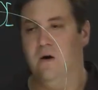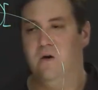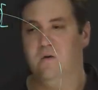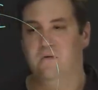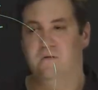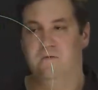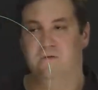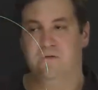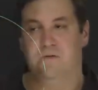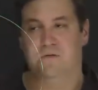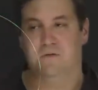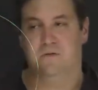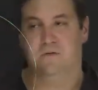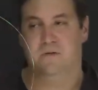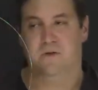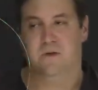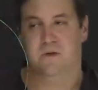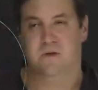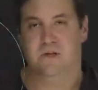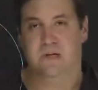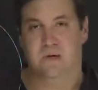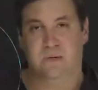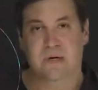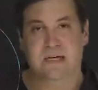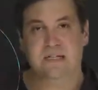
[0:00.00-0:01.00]

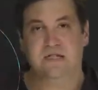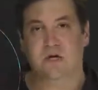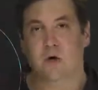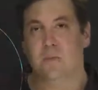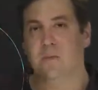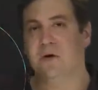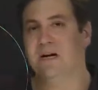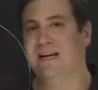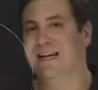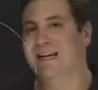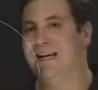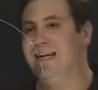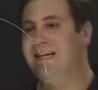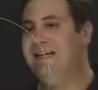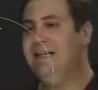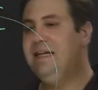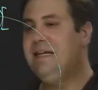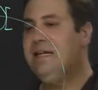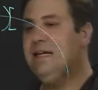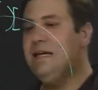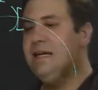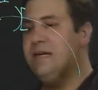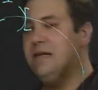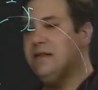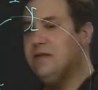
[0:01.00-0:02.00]
of the grasshopper
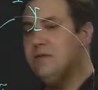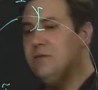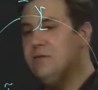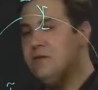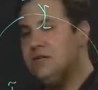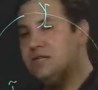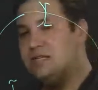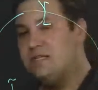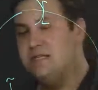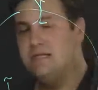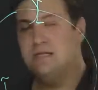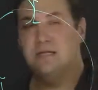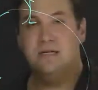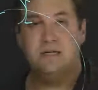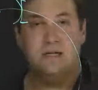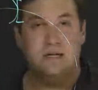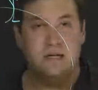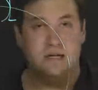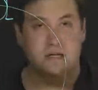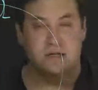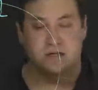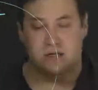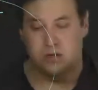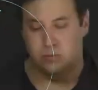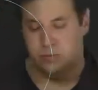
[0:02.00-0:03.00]
getting into this
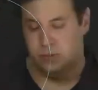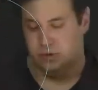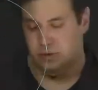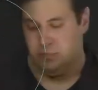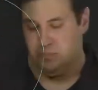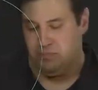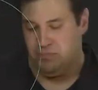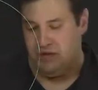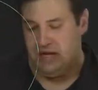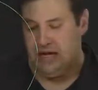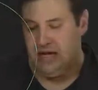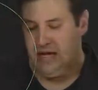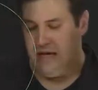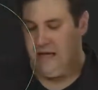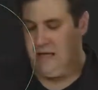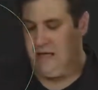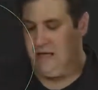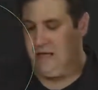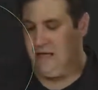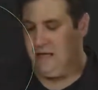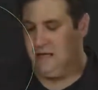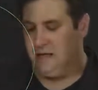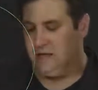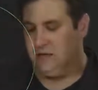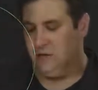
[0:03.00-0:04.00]
interval.
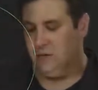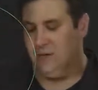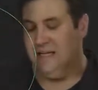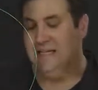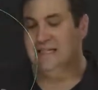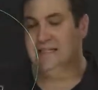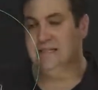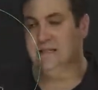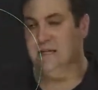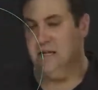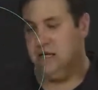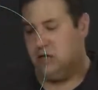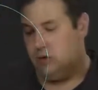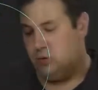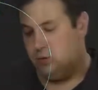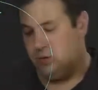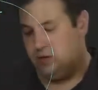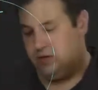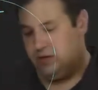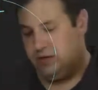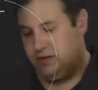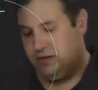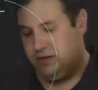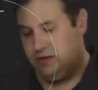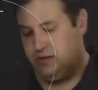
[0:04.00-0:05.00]
So let's
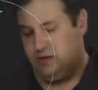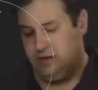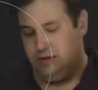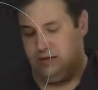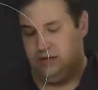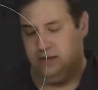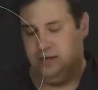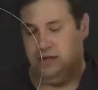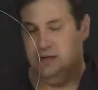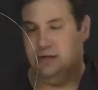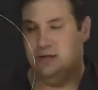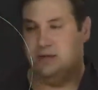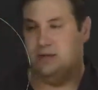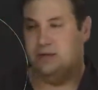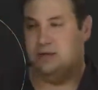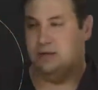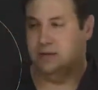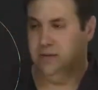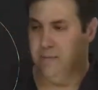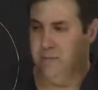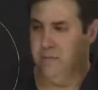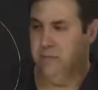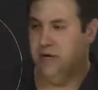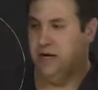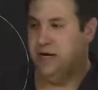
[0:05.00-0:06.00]
denote
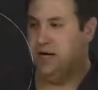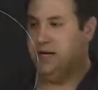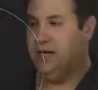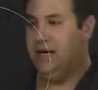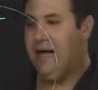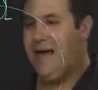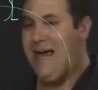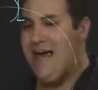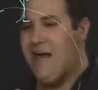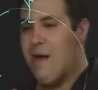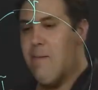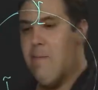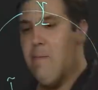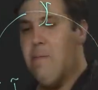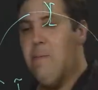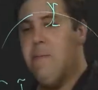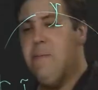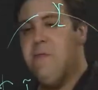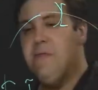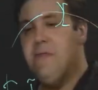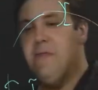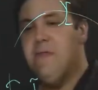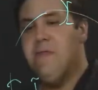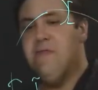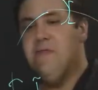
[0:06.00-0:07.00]
by m
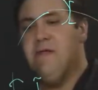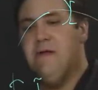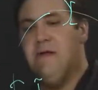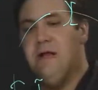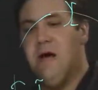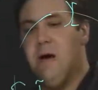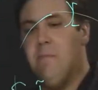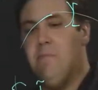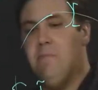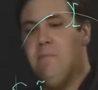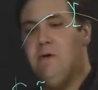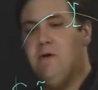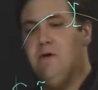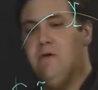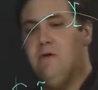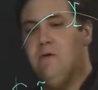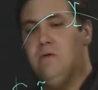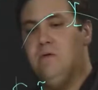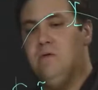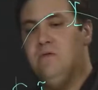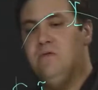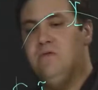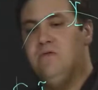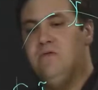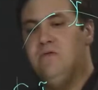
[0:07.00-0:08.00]
the number
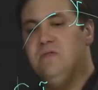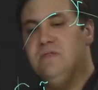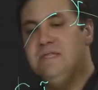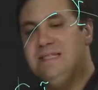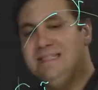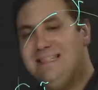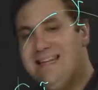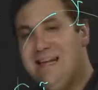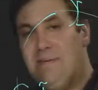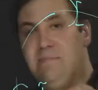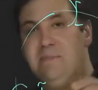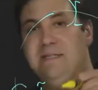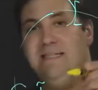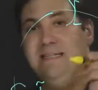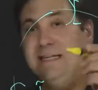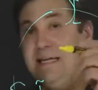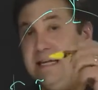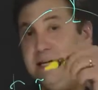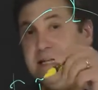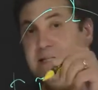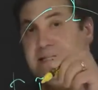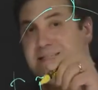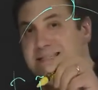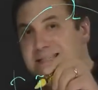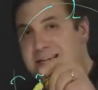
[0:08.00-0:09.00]
of steps
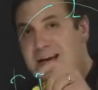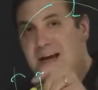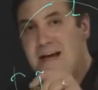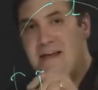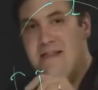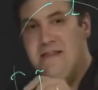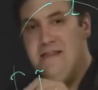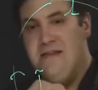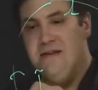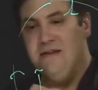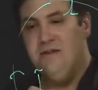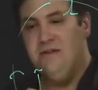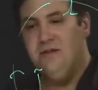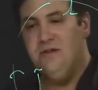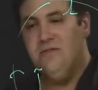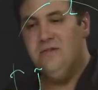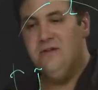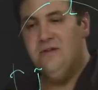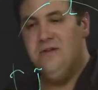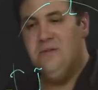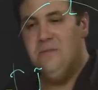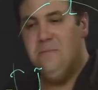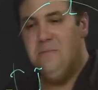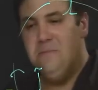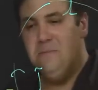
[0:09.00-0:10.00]
inside the
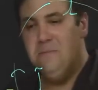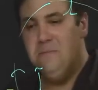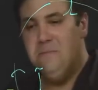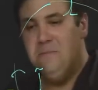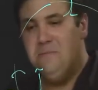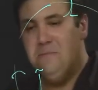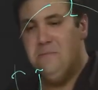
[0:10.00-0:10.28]
interval,